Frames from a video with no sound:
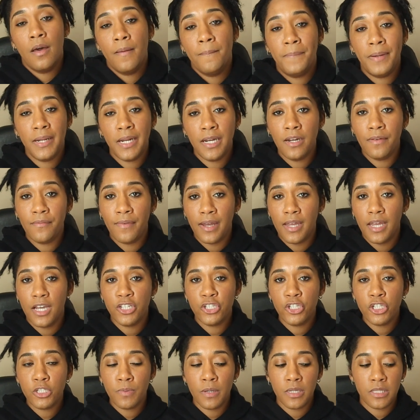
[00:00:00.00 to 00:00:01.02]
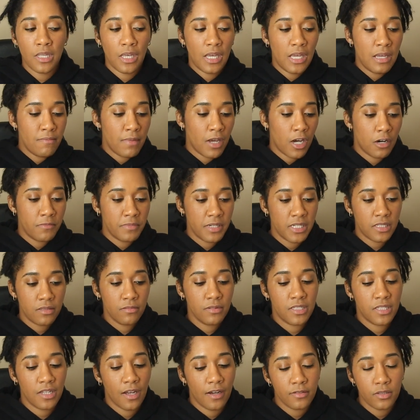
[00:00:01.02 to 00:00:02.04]
But anyway, yeah, she's supposed to email me some
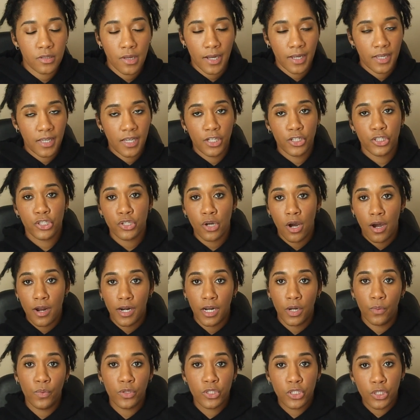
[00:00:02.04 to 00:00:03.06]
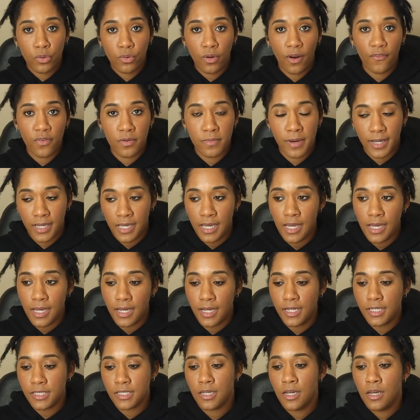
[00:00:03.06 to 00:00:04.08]
stuff so I can get started with tutoring for my
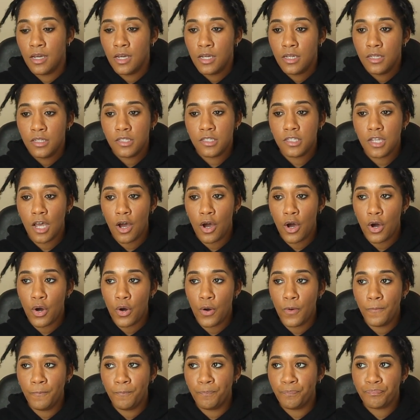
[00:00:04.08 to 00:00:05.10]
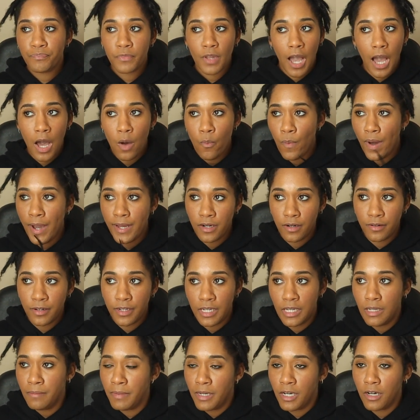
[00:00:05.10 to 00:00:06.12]
kids. So, I'm waiting on the
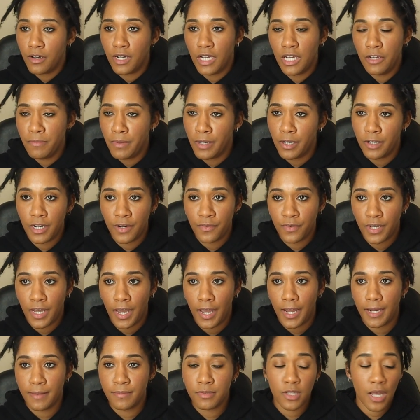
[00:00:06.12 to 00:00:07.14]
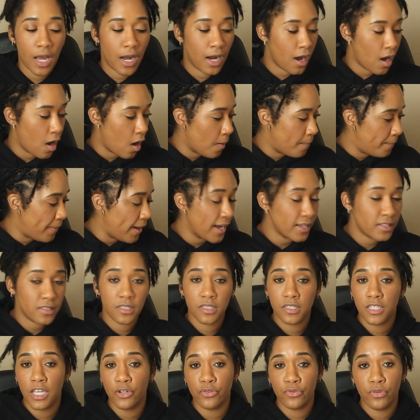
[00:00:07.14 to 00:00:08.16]
email. The email never came, so I called back to
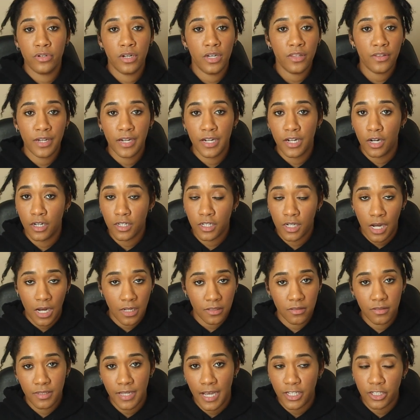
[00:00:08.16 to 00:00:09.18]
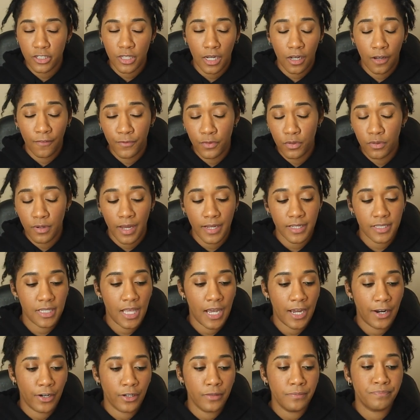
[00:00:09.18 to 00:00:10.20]
schedule another consultation like a few days
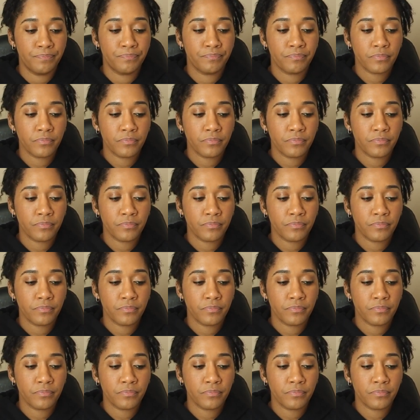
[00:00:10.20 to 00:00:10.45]
later.